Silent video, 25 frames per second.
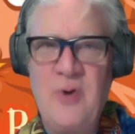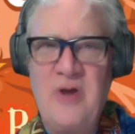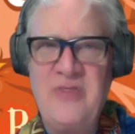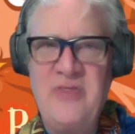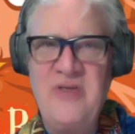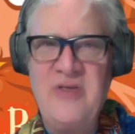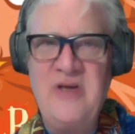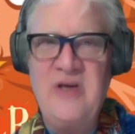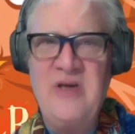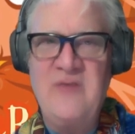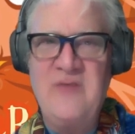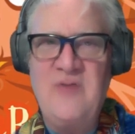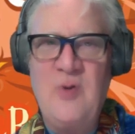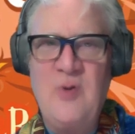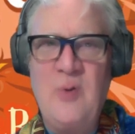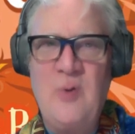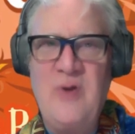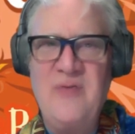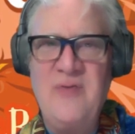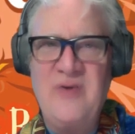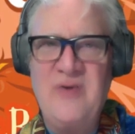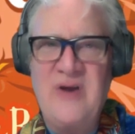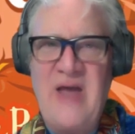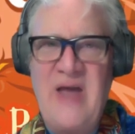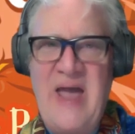I think if you
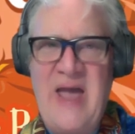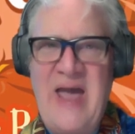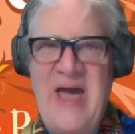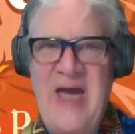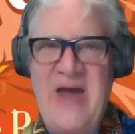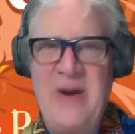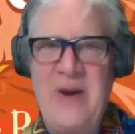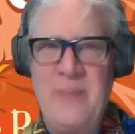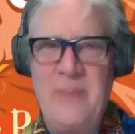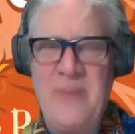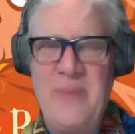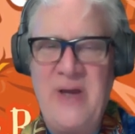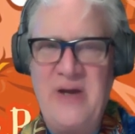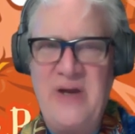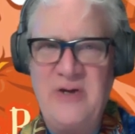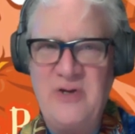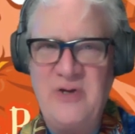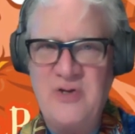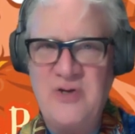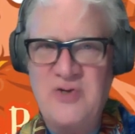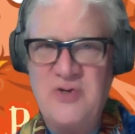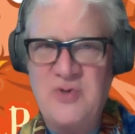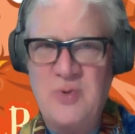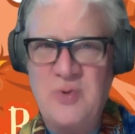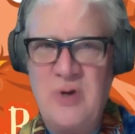even had a
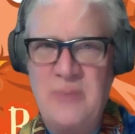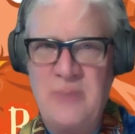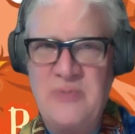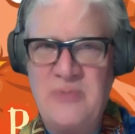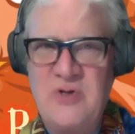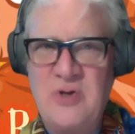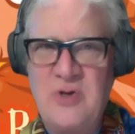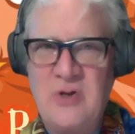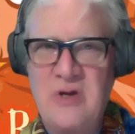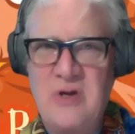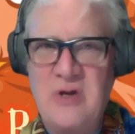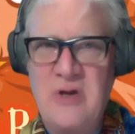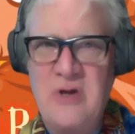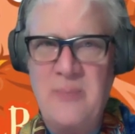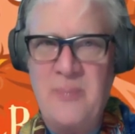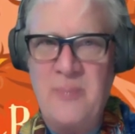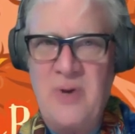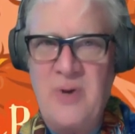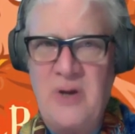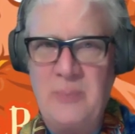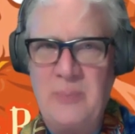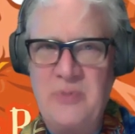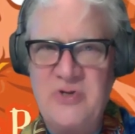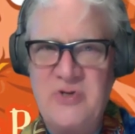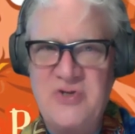manuscript, you could get
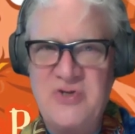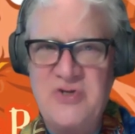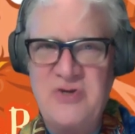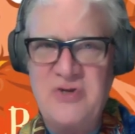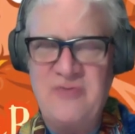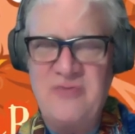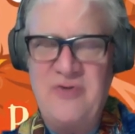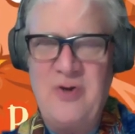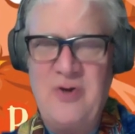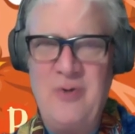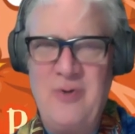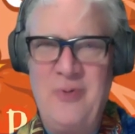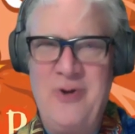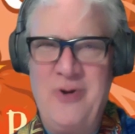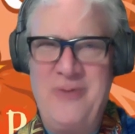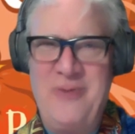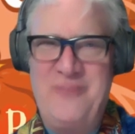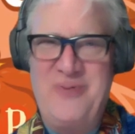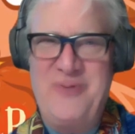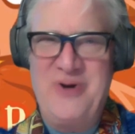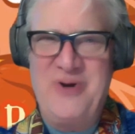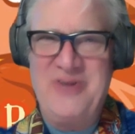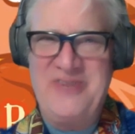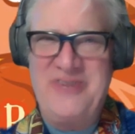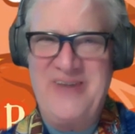published if you would
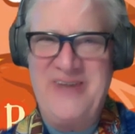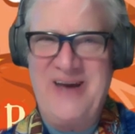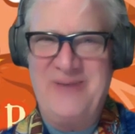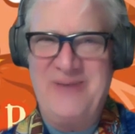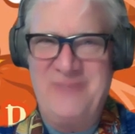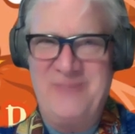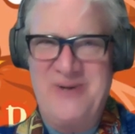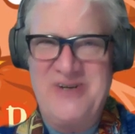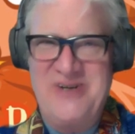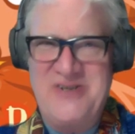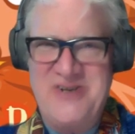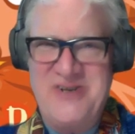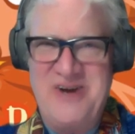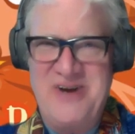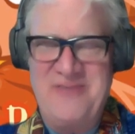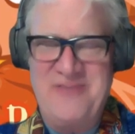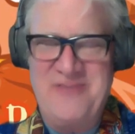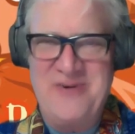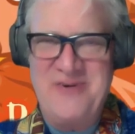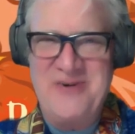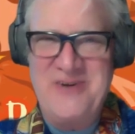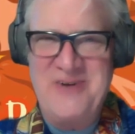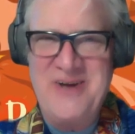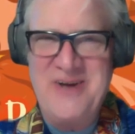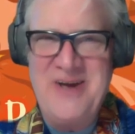put that much
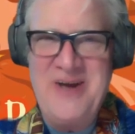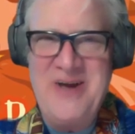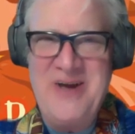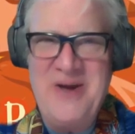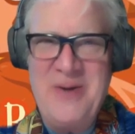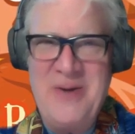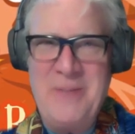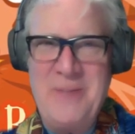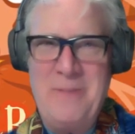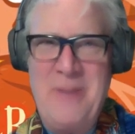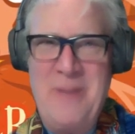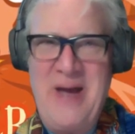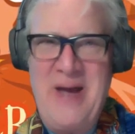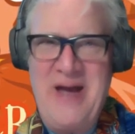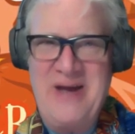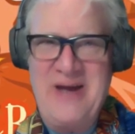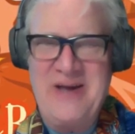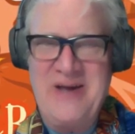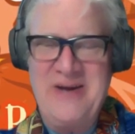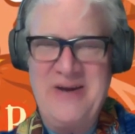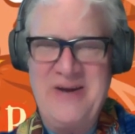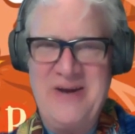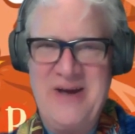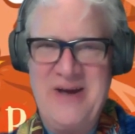effort back in